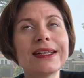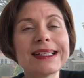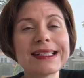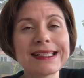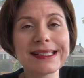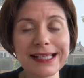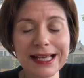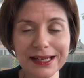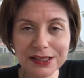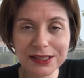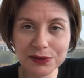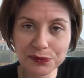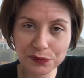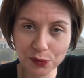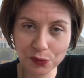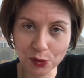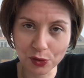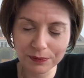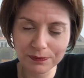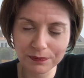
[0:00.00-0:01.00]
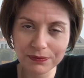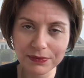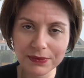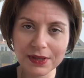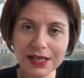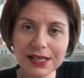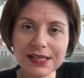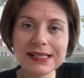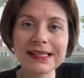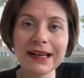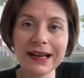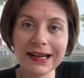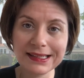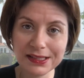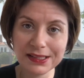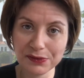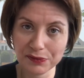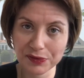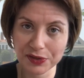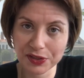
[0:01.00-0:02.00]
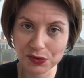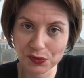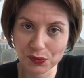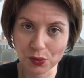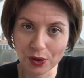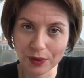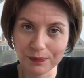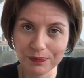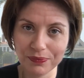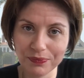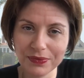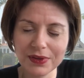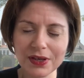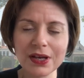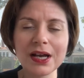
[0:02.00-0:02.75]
The second form is an activities form.